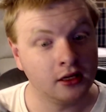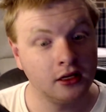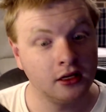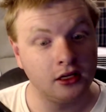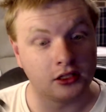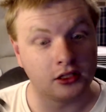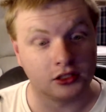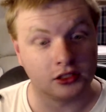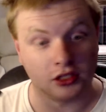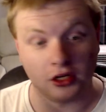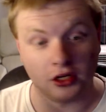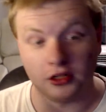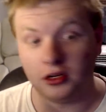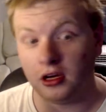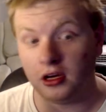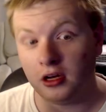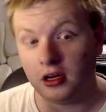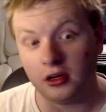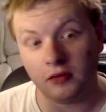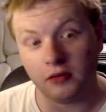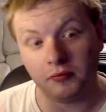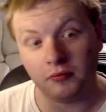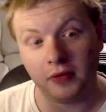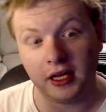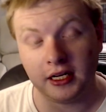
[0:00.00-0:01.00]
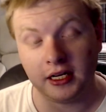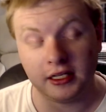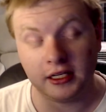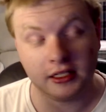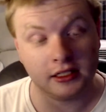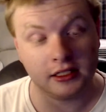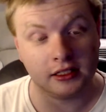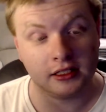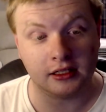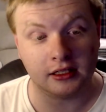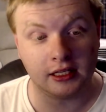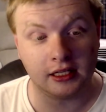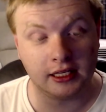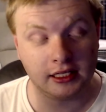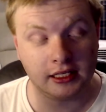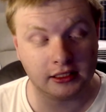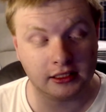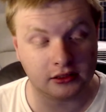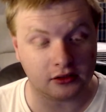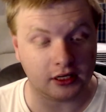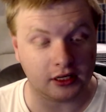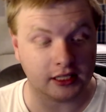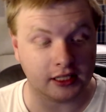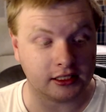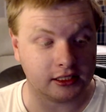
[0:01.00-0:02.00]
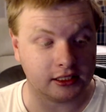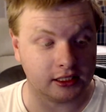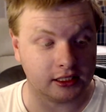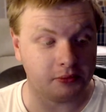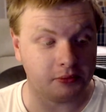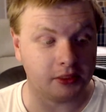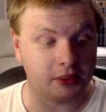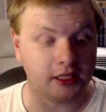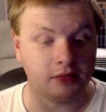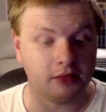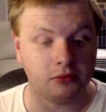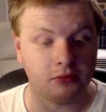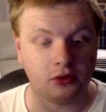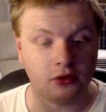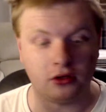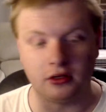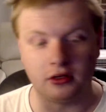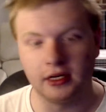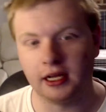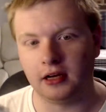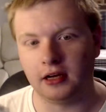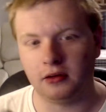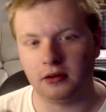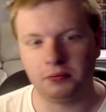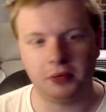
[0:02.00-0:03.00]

So not many of these are actually being bought now.